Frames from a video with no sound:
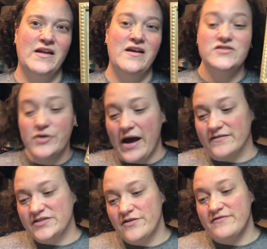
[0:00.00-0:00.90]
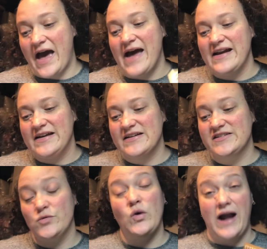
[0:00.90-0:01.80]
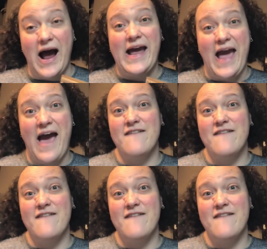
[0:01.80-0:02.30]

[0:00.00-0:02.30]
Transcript: So yeah, so that is what I have